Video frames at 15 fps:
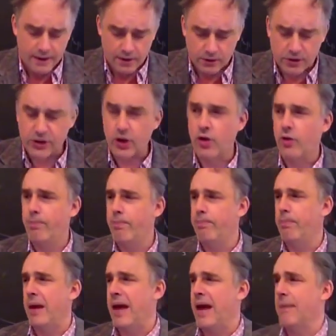You know, so,
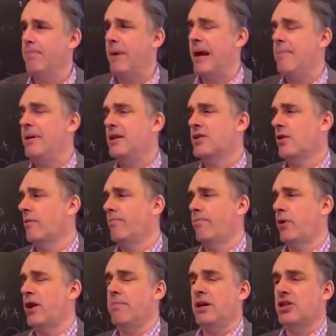and babies are
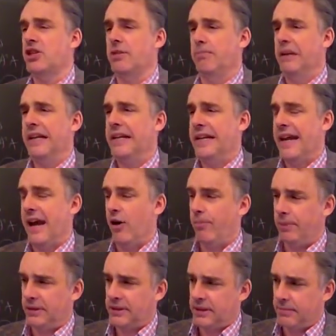pretty much completely
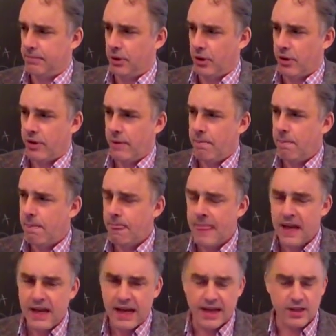helpless at birth.
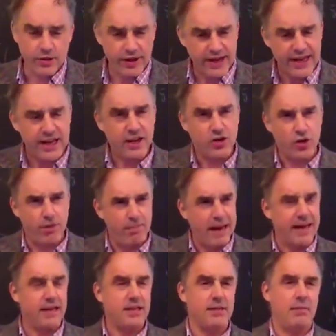And so they need a
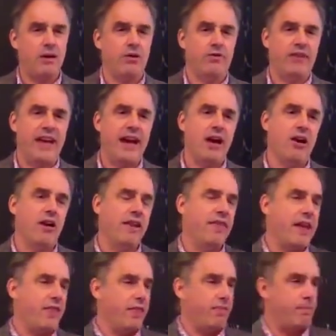tremendous amount of care.
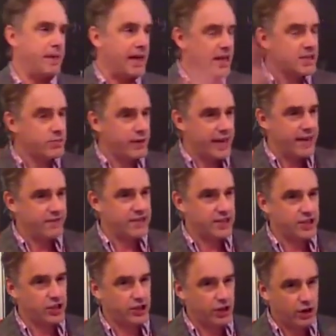And then because we have
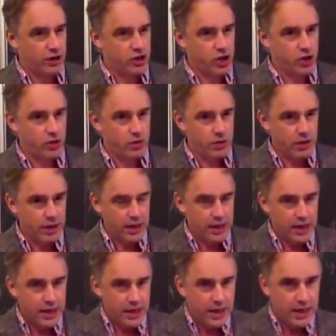such a large
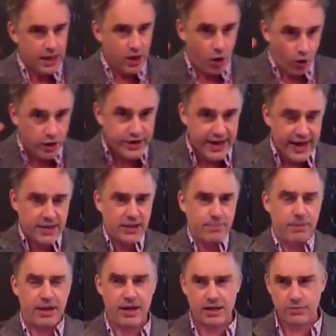cortex
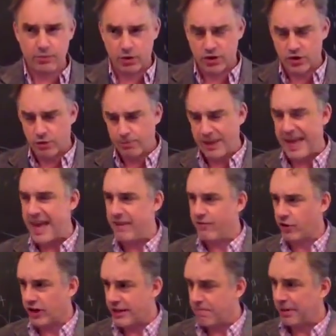and because we're so
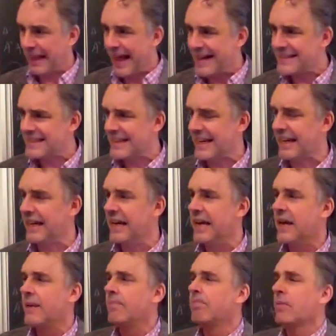behaviorally plastic,
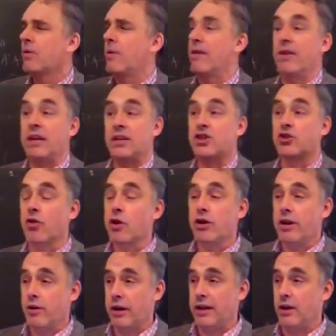we have an
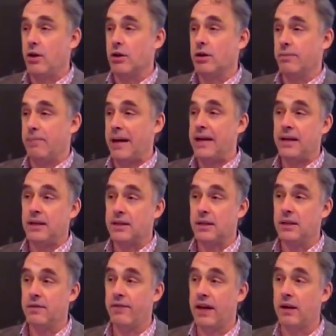extraordinarily long dependence
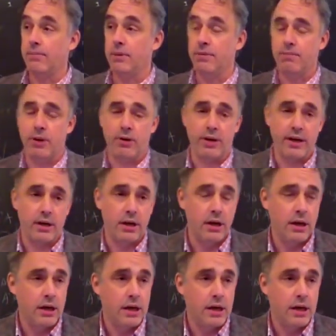and development period.